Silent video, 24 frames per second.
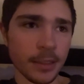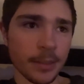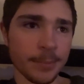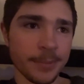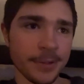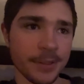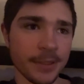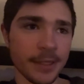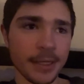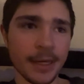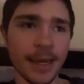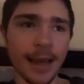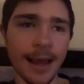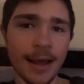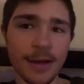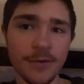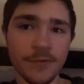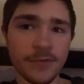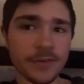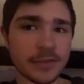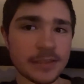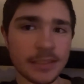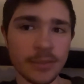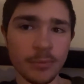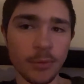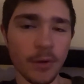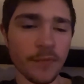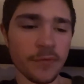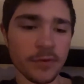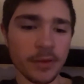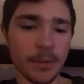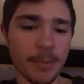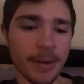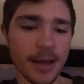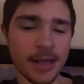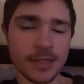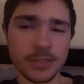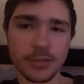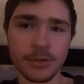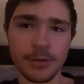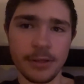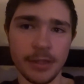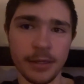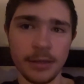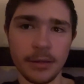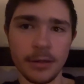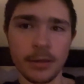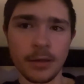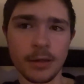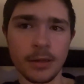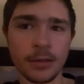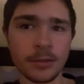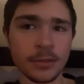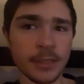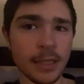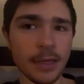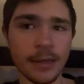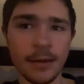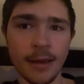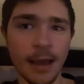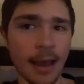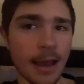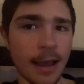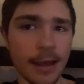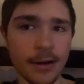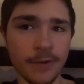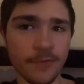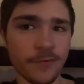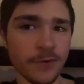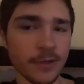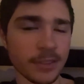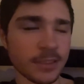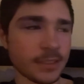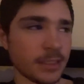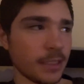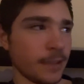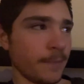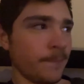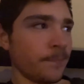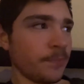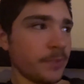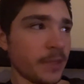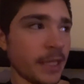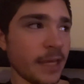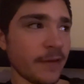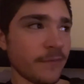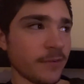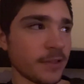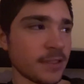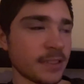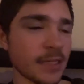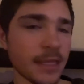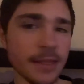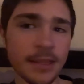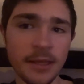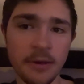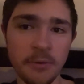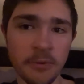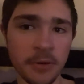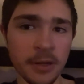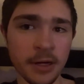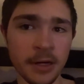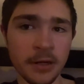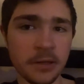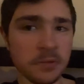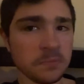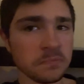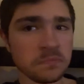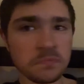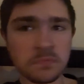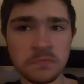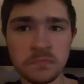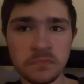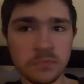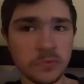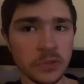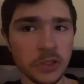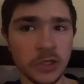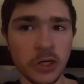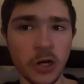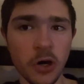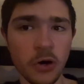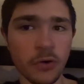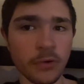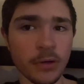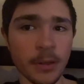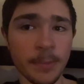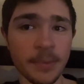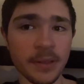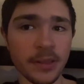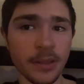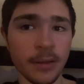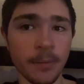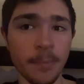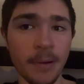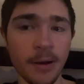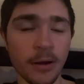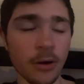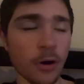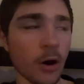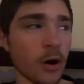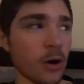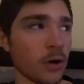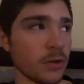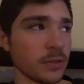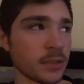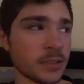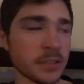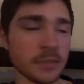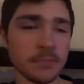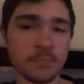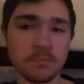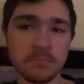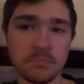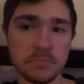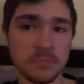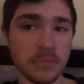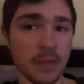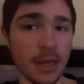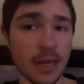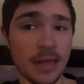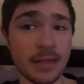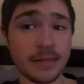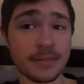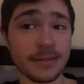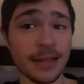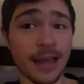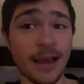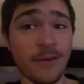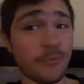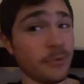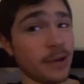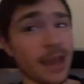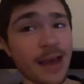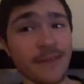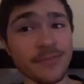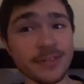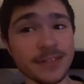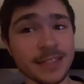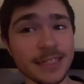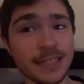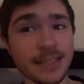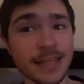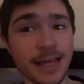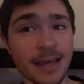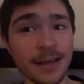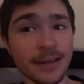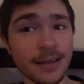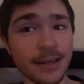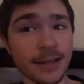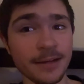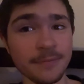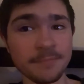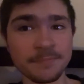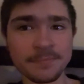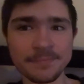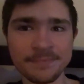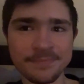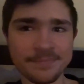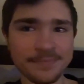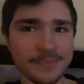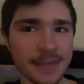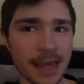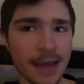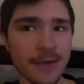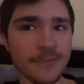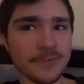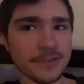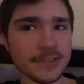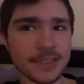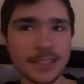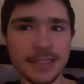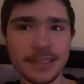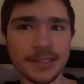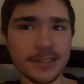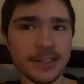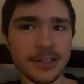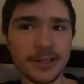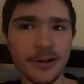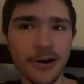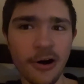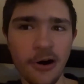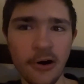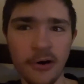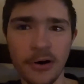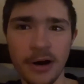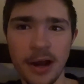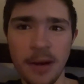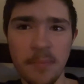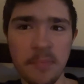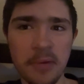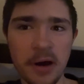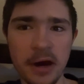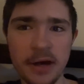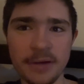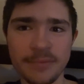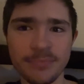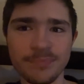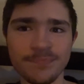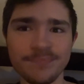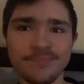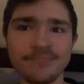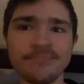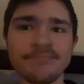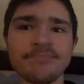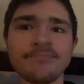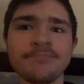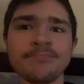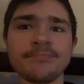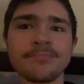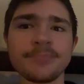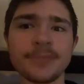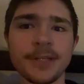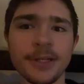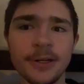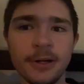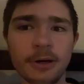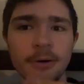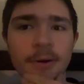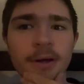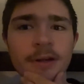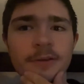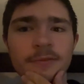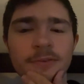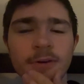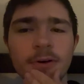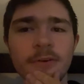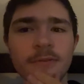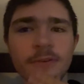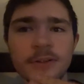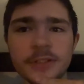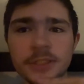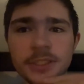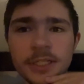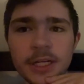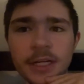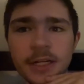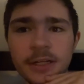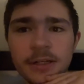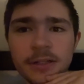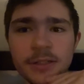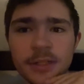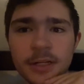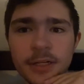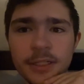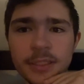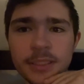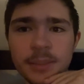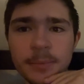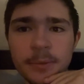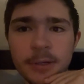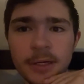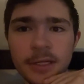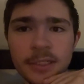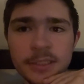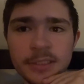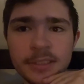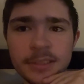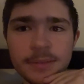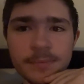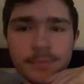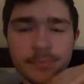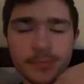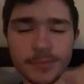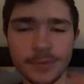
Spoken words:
I mean, they got to fix that roughing the passer thing. They got to fix it. They even said they were going to, you know, limit the calls. We haven't seen that yet. Haven't seen it at all. But, you know, NFL officiating, not surprising.